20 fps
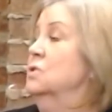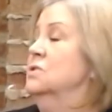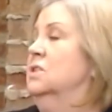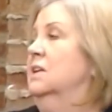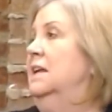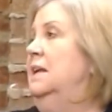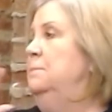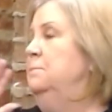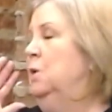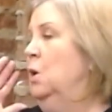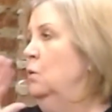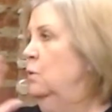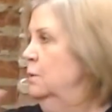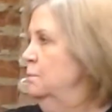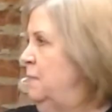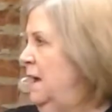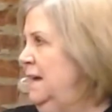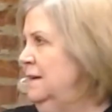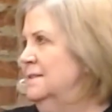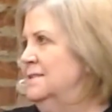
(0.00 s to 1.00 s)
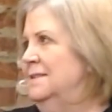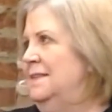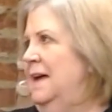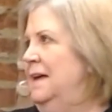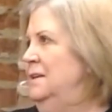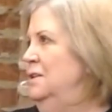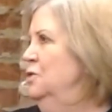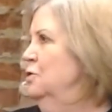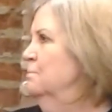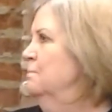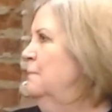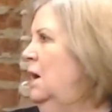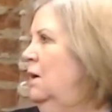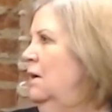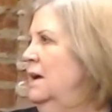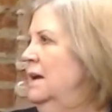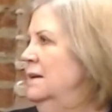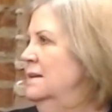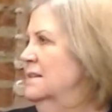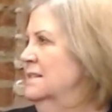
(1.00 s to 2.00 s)
You just keep going back to that in
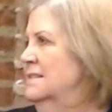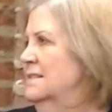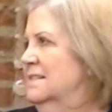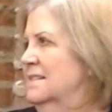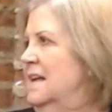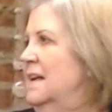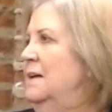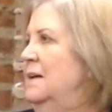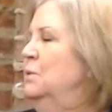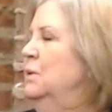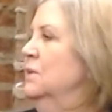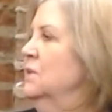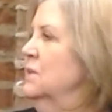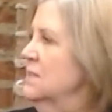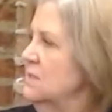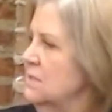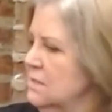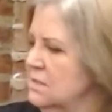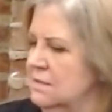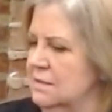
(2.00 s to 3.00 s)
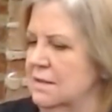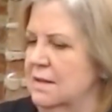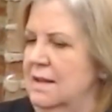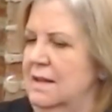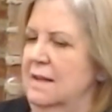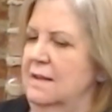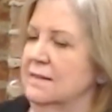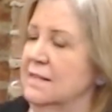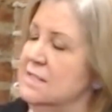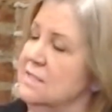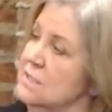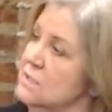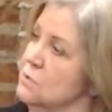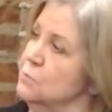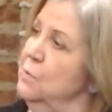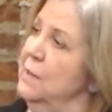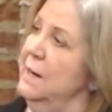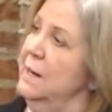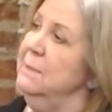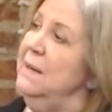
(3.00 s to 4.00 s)
your mind and say, well, this
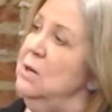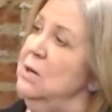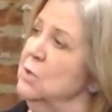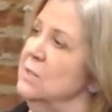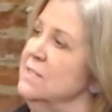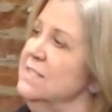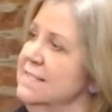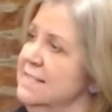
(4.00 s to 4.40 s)
is what I'm